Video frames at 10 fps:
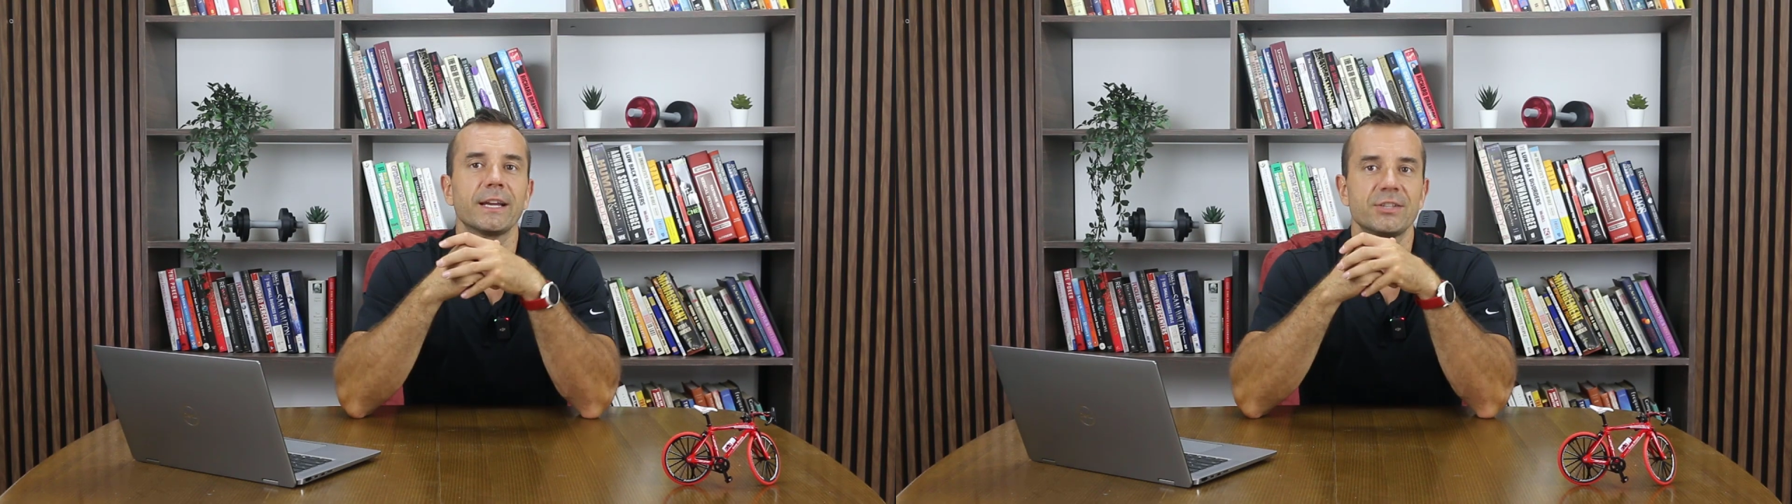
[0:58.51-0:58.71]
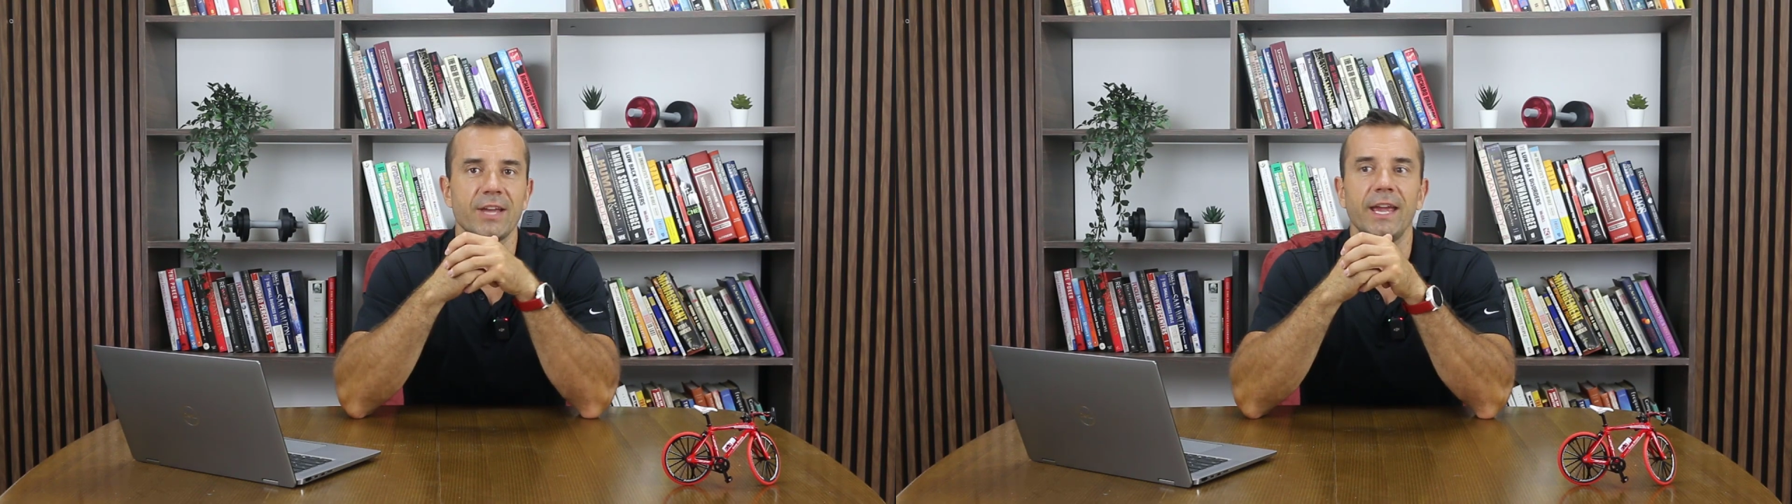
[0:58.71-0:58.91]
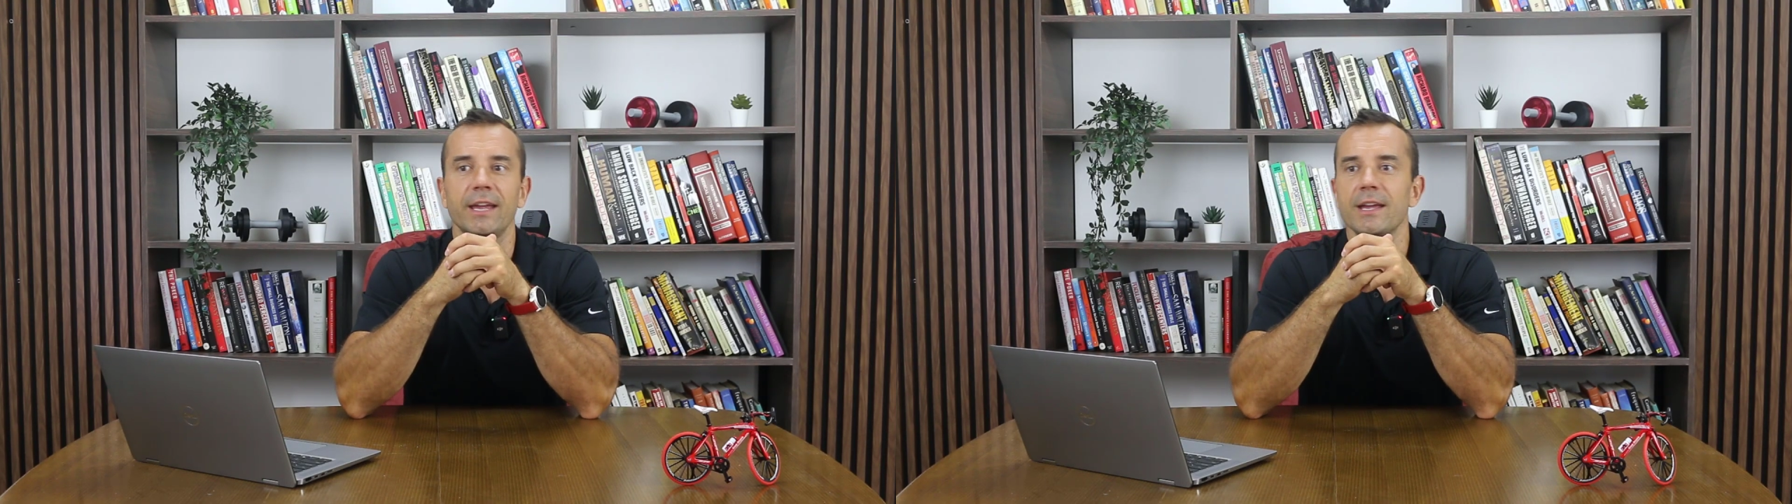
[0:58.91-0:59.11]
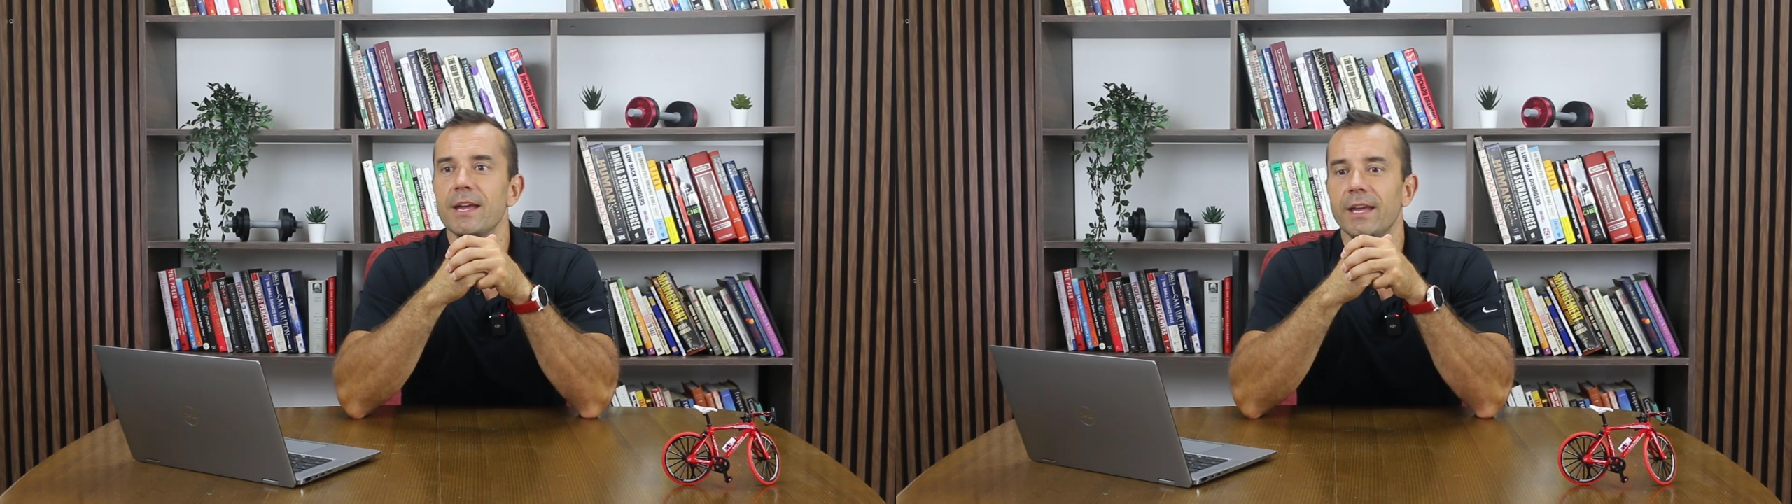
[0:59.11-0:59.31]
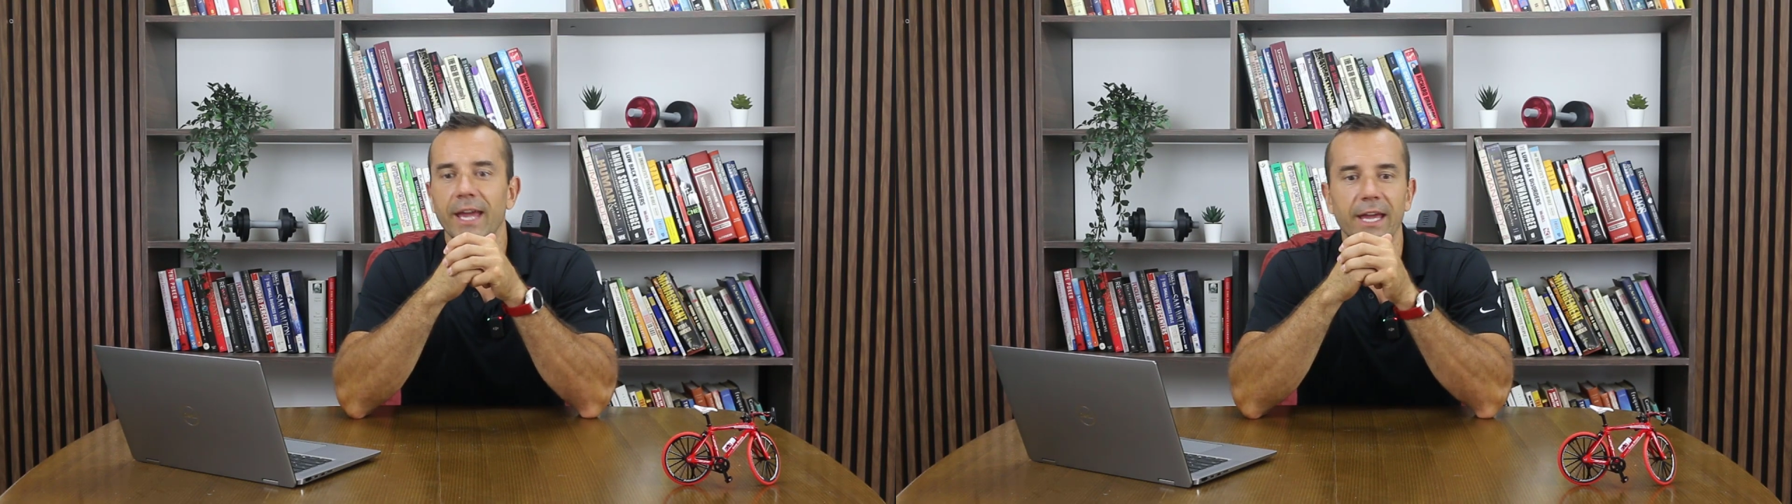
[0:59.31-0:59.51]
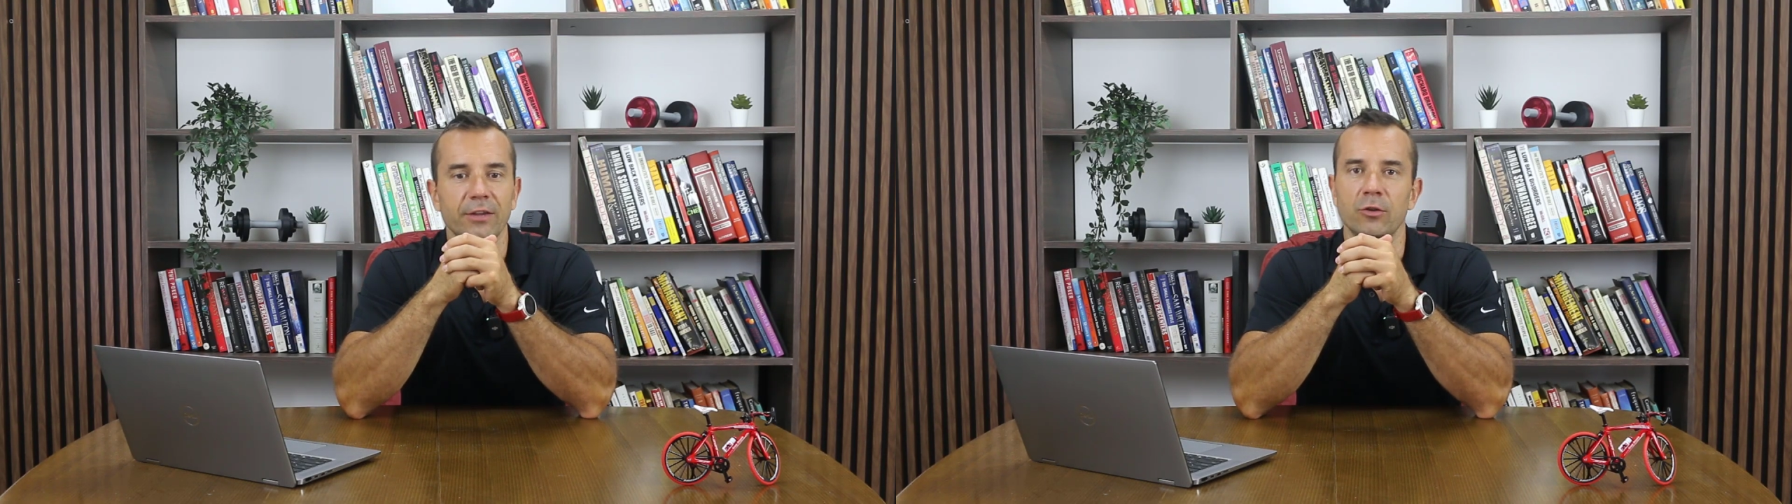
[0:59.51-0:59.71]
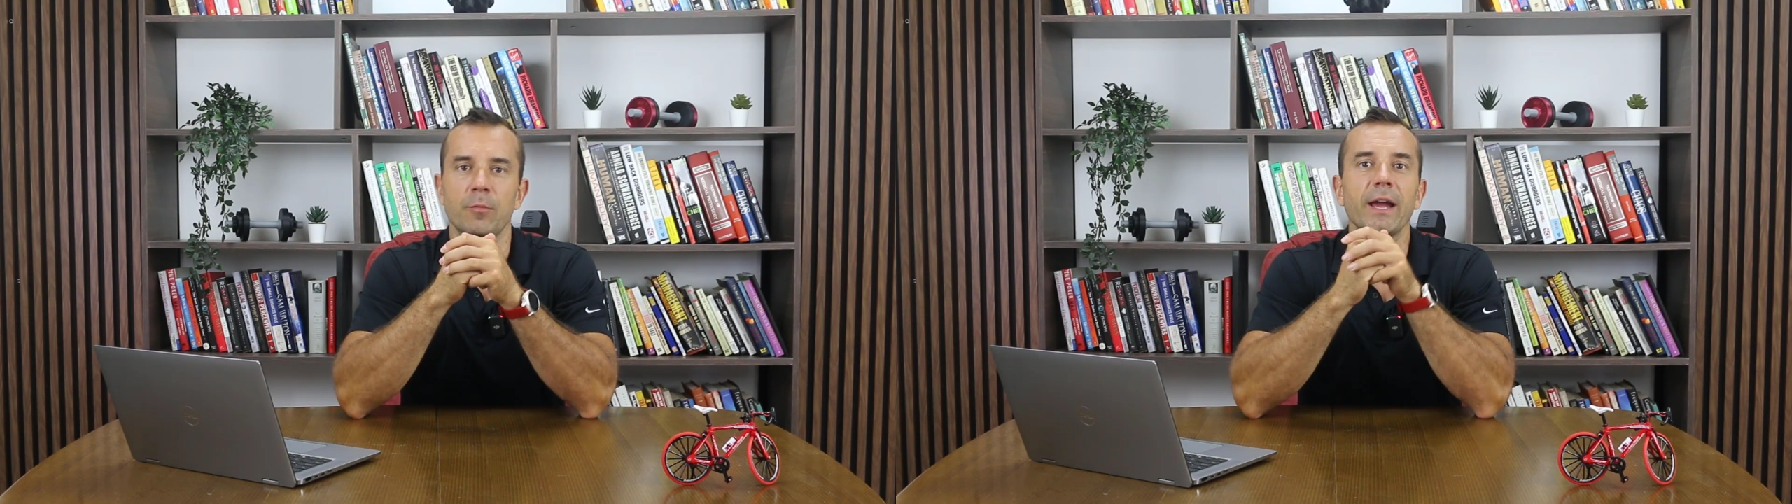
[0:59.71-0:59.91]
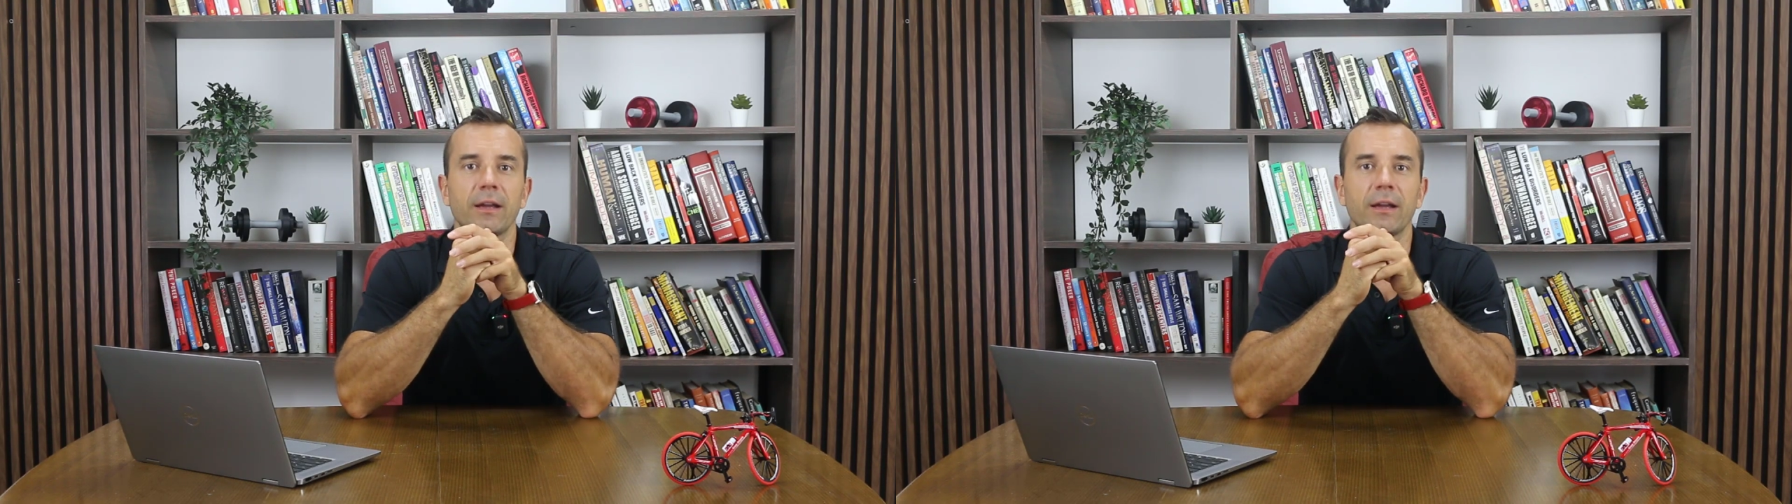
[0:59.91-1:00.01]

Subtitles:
saying, hey, you know, my